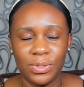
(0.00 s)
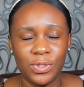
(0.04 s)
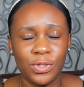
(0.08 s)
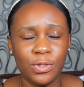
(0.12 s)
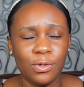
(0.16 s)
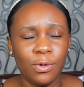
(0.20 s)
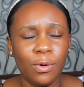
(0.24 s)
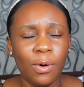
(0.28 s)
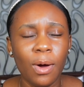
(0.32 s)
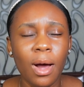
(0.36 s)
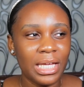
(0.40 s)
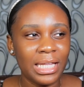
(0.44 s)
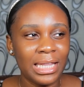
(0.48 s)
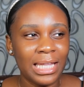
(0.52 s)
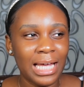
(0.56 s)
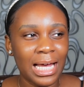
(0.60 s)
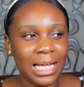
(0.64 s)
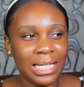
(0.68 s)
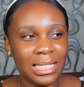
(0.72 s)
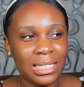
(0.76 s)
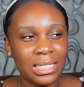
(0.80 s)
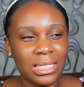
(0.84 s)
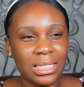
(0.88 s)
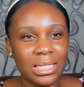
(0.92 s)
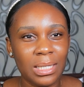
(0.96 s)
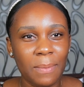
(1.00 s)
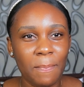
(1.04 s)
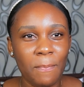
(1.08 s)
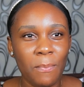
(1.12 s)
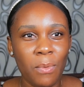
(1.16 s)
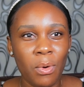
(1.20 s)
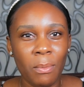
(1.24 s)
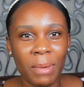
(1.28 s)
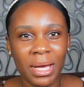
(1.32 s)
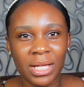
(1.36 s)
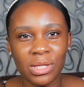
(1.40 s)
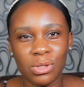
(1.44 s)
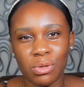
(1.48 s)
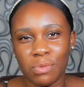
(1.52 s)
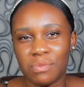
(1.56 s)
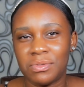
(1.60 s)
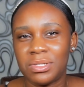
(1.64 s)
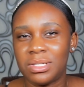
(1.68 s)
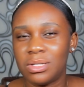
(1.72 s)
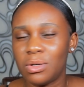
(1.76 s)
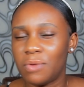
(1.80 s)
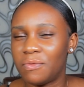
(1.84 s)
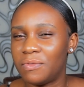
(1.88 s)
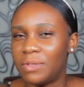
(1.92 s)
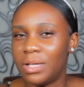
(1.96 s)
So in that moment of
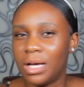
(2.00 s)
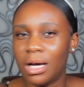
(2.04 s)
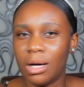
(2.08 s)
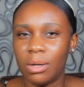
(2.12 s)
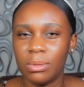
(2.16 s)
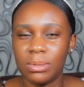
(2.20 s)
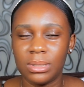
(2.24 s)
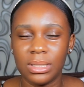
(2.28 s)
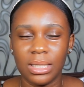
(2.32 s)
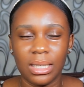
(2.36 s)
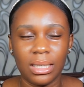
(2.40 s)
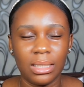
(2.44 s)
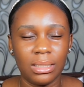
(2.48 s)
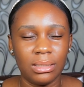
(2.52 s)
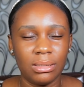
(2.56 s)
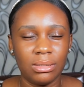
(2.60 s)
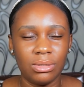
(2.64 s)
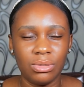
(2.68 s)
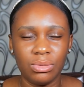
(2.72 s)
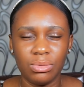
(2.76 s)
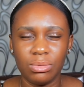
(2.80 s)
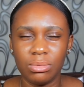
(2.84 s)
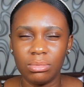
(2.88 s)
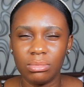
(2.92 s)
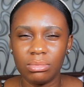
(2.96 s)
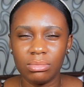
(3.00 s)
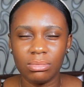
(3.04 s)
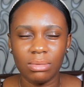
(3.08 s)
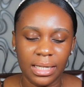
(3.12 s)
self-doubt and, you know,